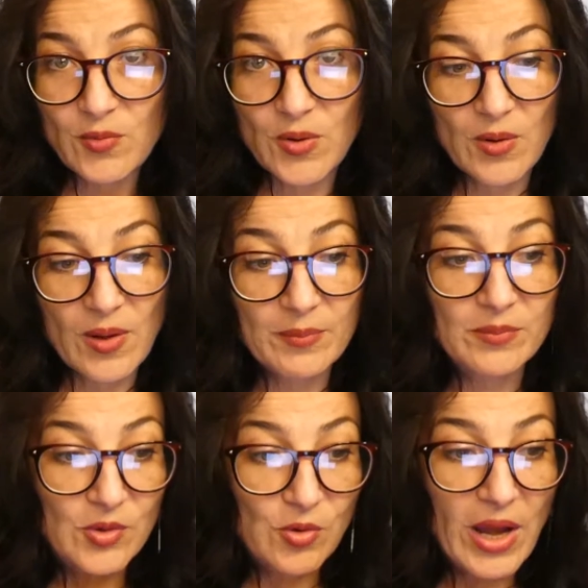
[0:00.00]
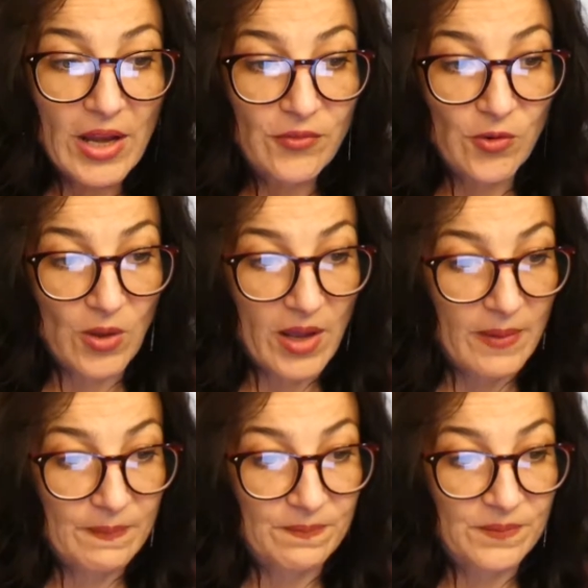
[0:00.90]
Well, I'm grateful,
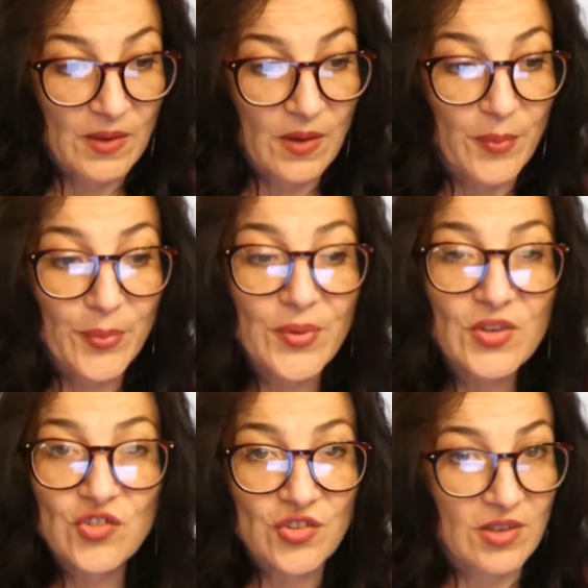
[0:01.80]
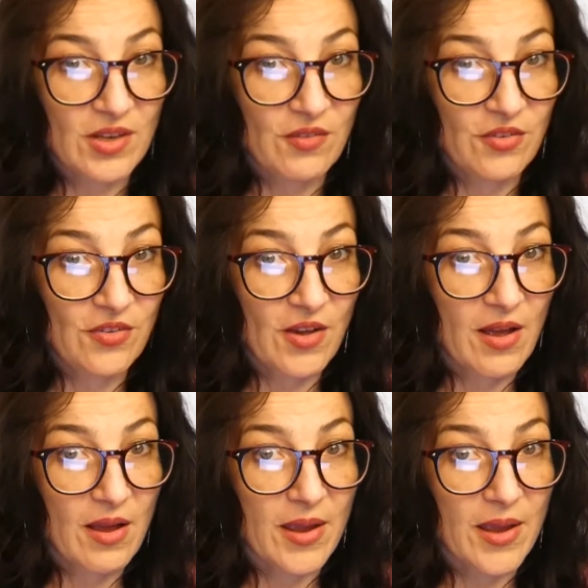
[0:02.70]
I'm appreciative,
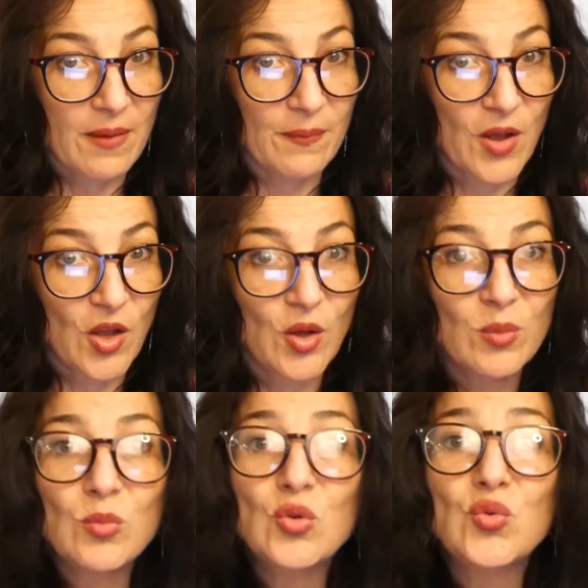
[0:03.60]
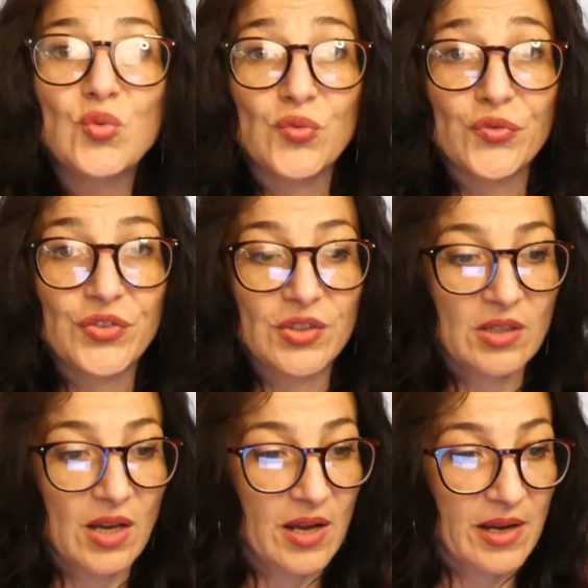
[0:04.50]
I am moved,
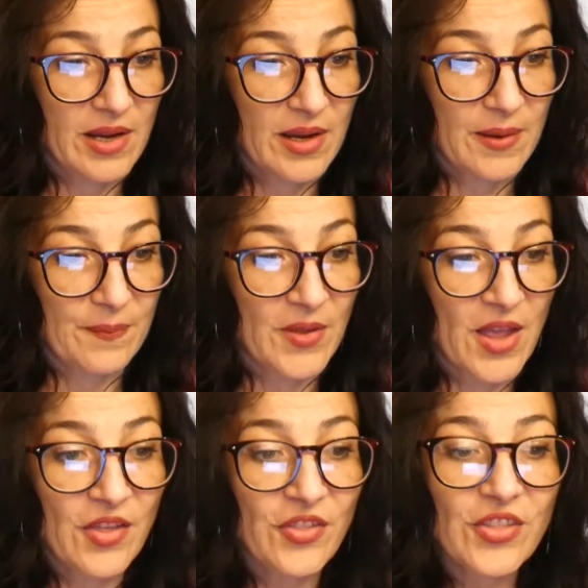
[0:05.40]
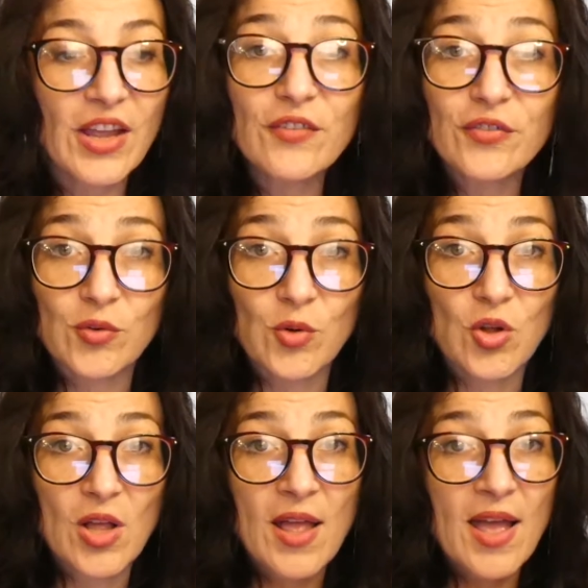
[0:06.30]
I am thankful,
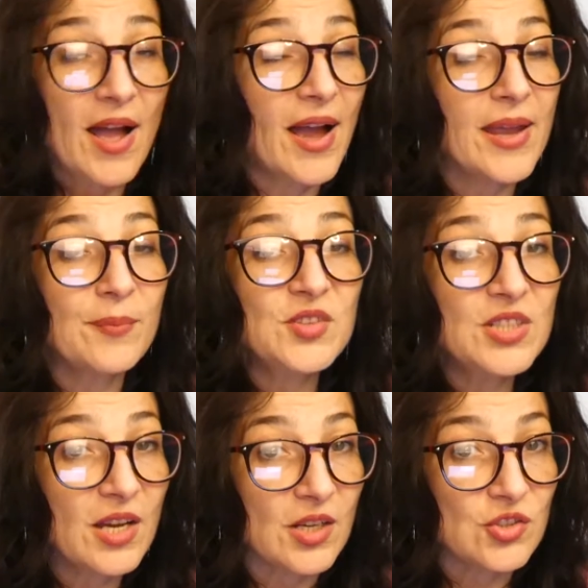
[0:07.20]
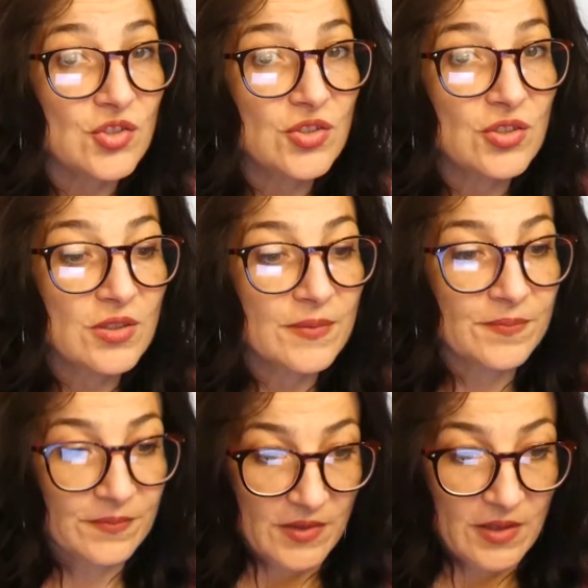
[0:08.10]
I am touched.
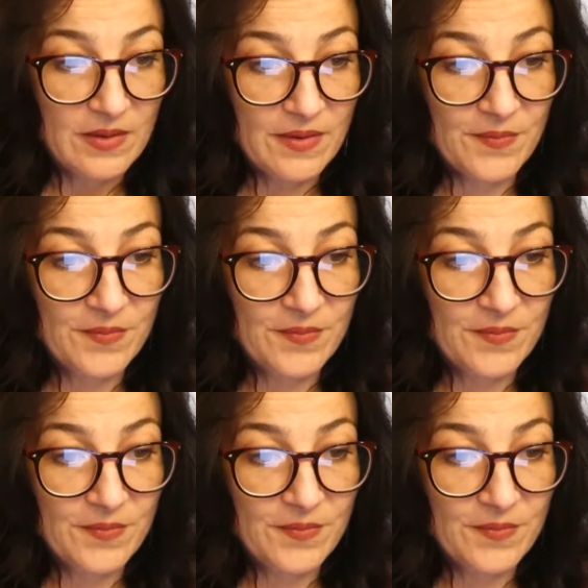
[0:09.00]
Yeah.